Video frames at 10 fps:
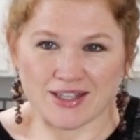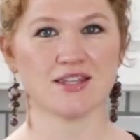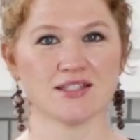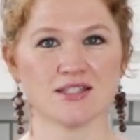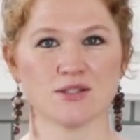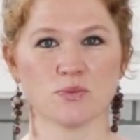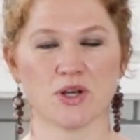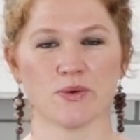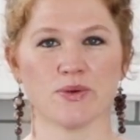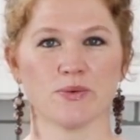This is
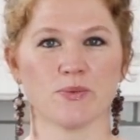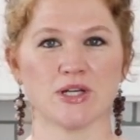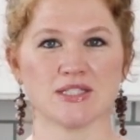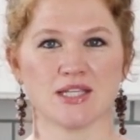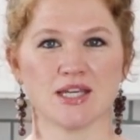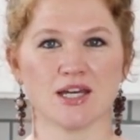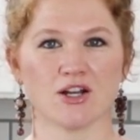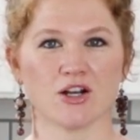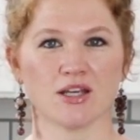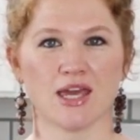where we would want to
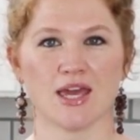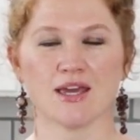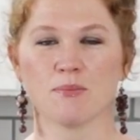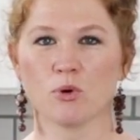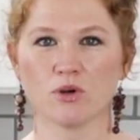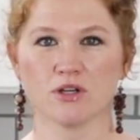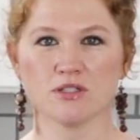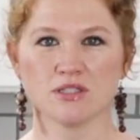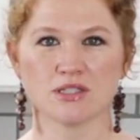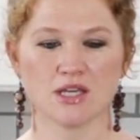get our cake
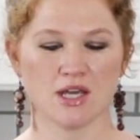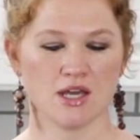boards,